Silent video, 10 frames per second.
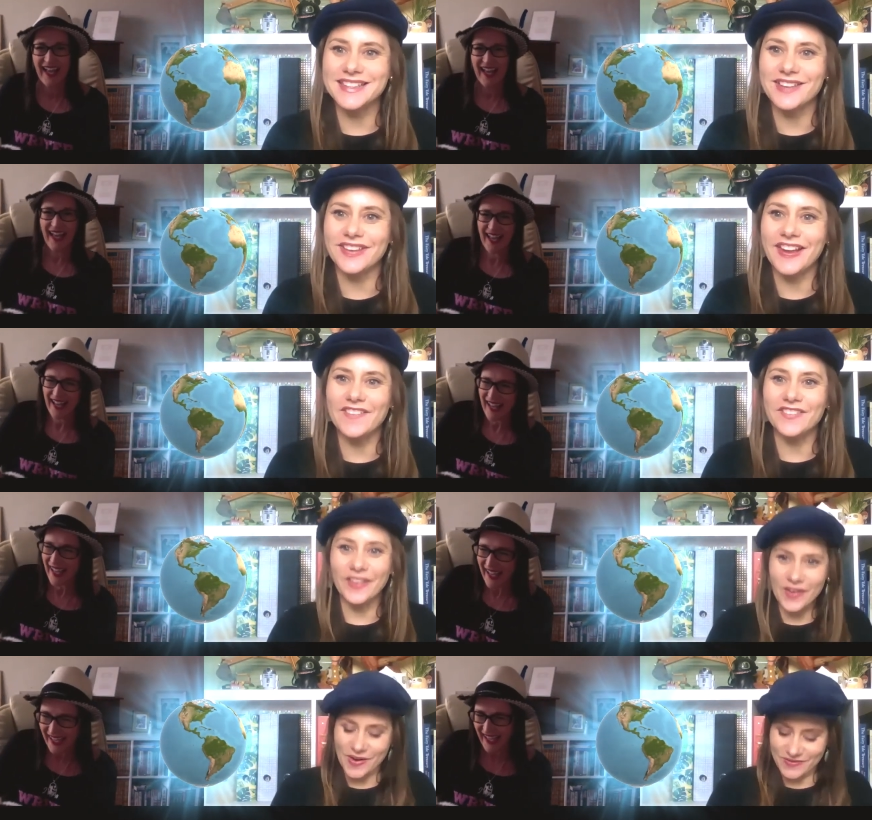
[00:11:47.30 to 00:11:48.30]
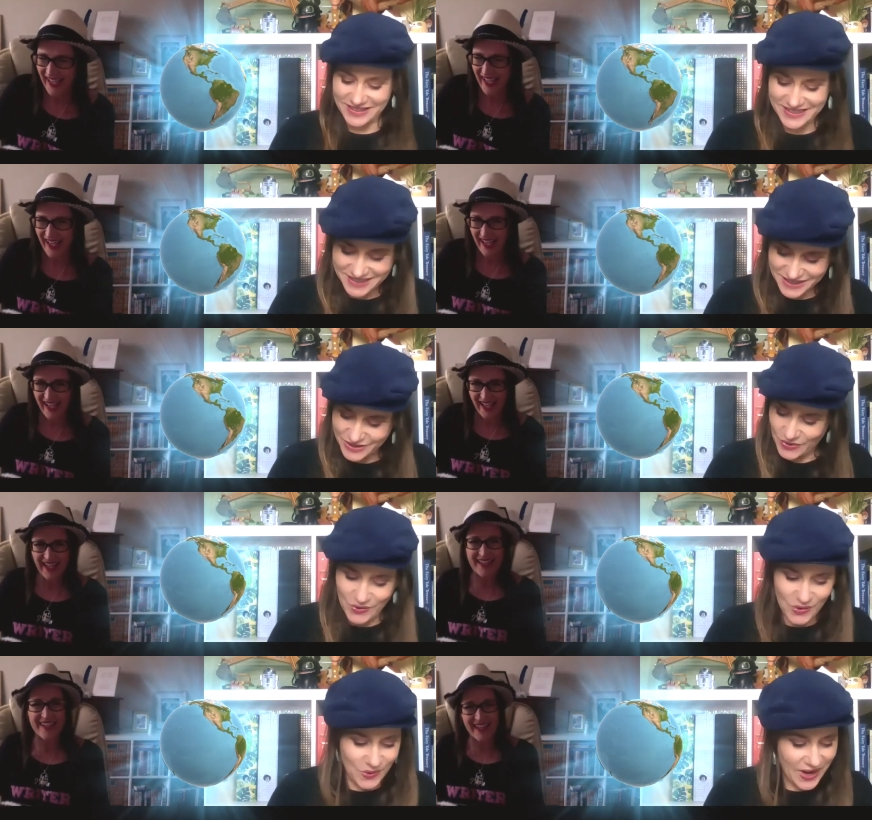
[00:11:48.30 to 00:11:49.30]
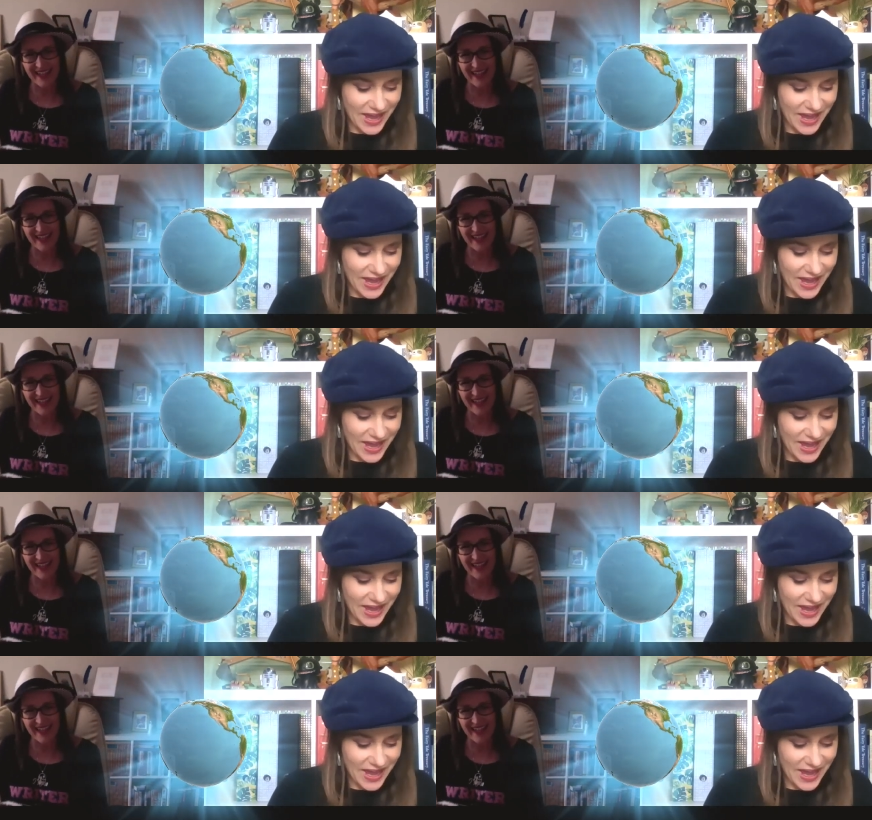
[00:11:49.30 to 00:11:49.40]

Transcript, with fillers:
Speaker 1: that we have in common. This is so cool.